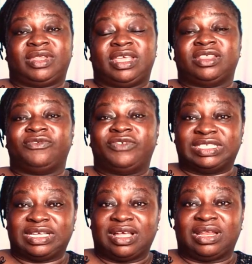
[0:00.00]
either
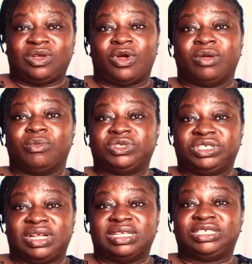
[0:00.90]
physically or
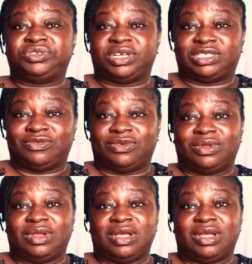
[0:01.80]
emotionally stressful